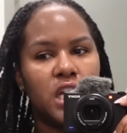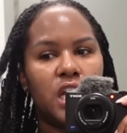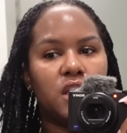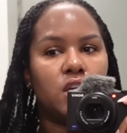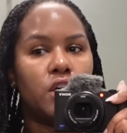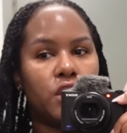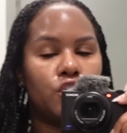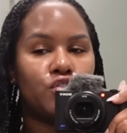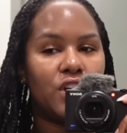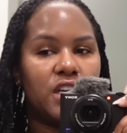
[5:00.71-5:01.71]
And then on
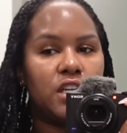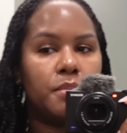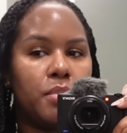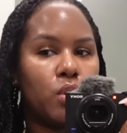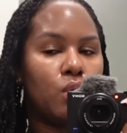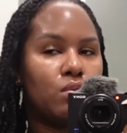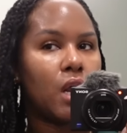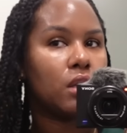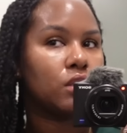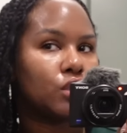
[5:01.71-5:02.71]
Kendra, I did boho
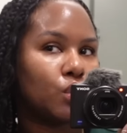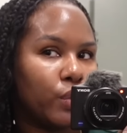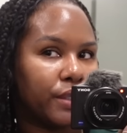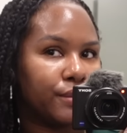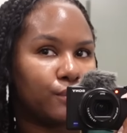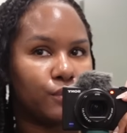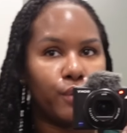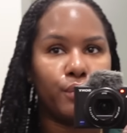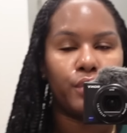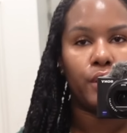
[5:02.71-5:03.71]
knotless twist.
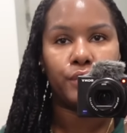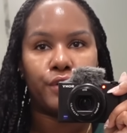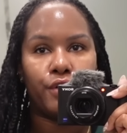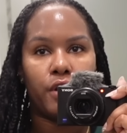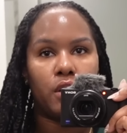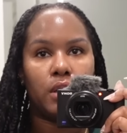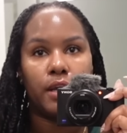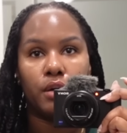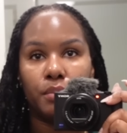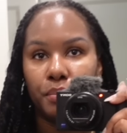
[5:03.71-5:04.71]
So y'all see her hair
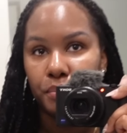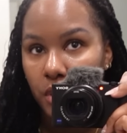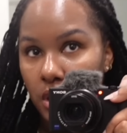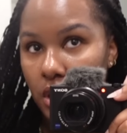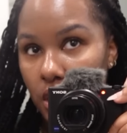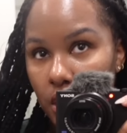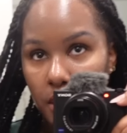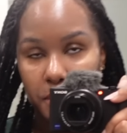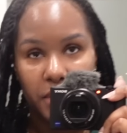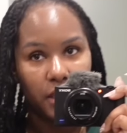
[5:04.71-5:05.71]
later.
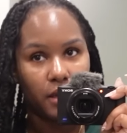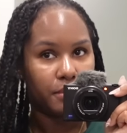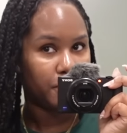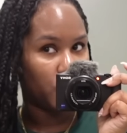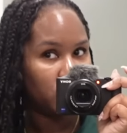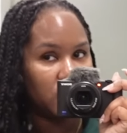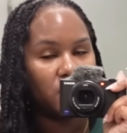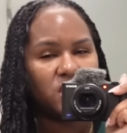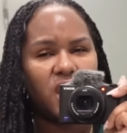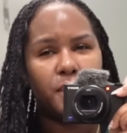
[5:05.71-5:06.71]
Um, but yeah, both
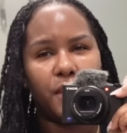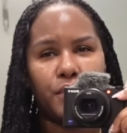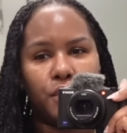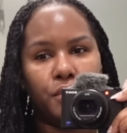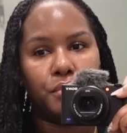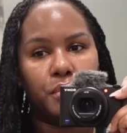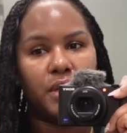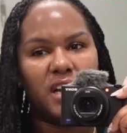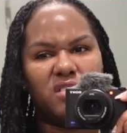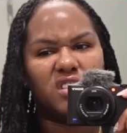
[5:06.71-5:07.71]
styles came out cute,
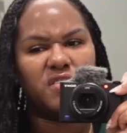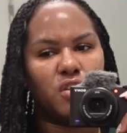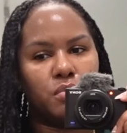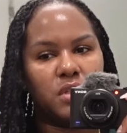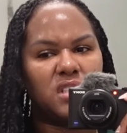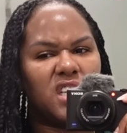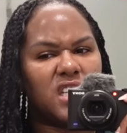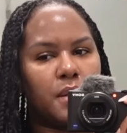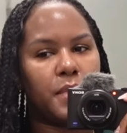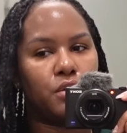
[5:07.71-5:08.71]
but I'll just film this next
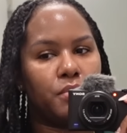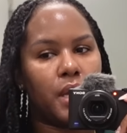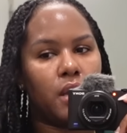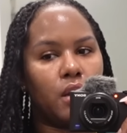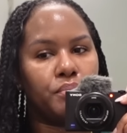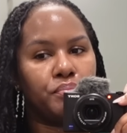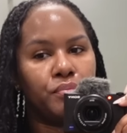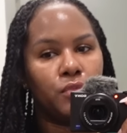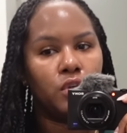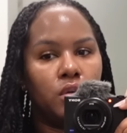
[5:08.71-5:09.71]
time I do my hair.
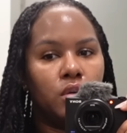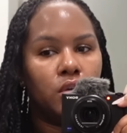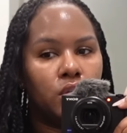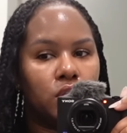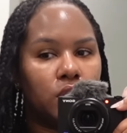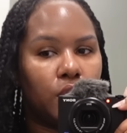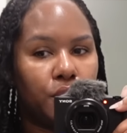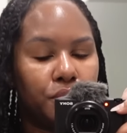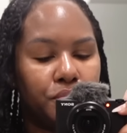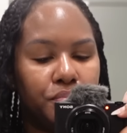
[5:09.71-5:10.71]
So